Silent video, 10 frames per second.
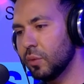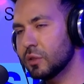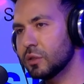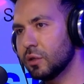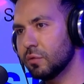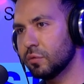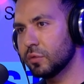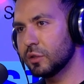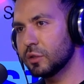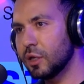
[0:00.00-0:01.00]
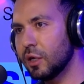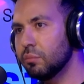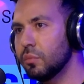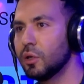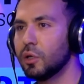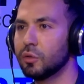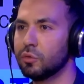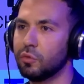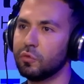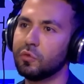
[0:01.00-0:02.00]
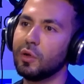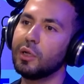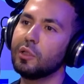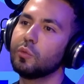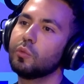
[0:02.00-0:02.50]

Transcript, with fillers: myself this time to find